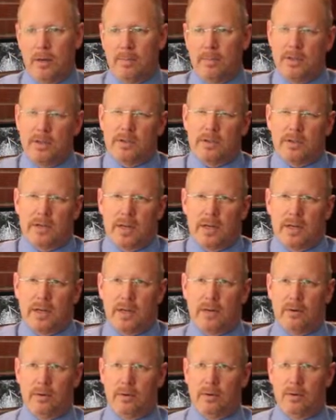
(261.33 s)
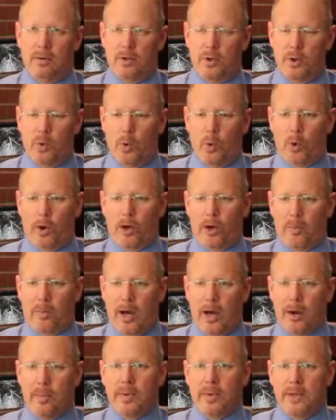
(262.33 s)
But it's just not getting too worried
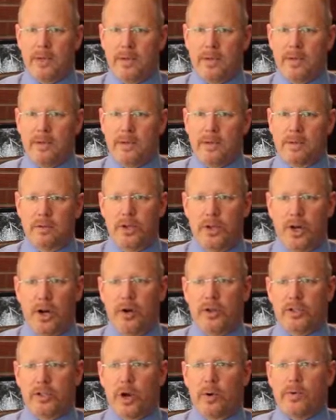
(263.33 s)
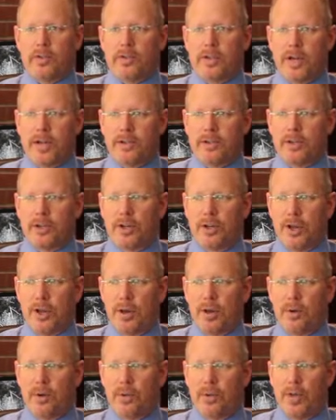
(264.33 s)
about it, because it's always nice to
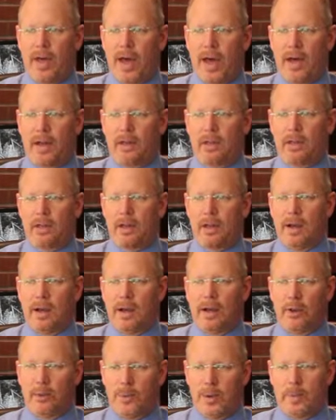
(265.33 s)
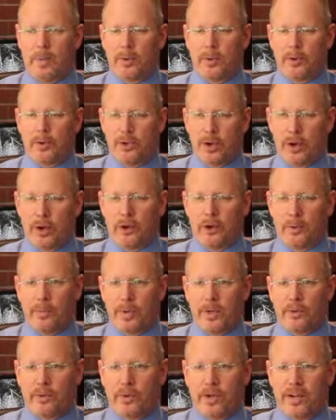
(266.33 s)
know that other people are sharing your
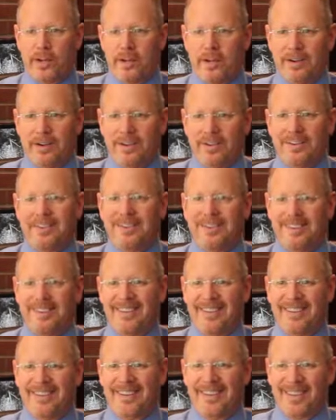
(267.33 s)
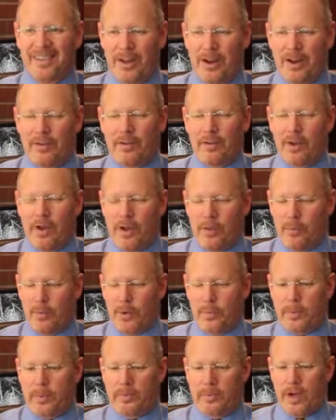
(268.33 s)
misery, and that other
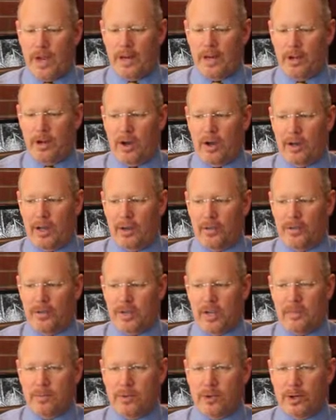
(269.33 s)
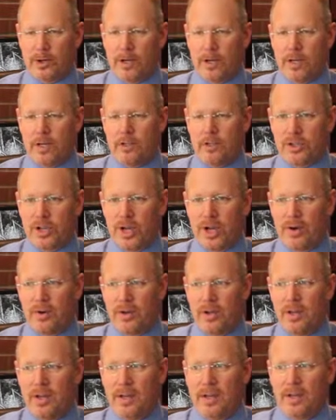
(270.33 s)
people have kind of gone down the same journey.
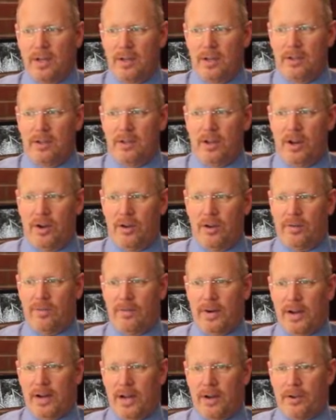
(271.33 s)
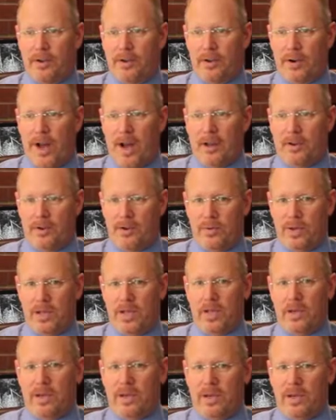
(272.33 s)
So you find out you're not
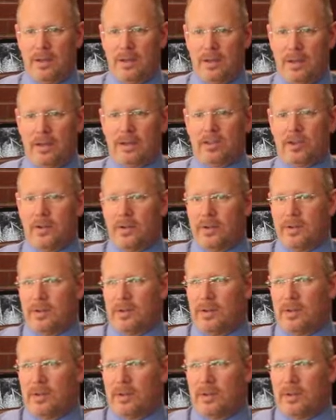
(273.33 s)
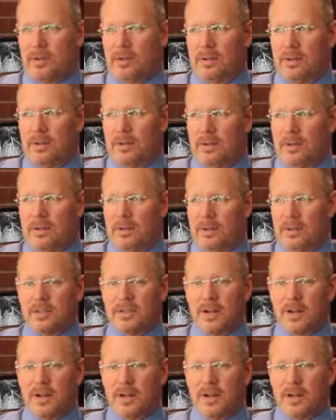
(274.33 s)
unique. That's always that's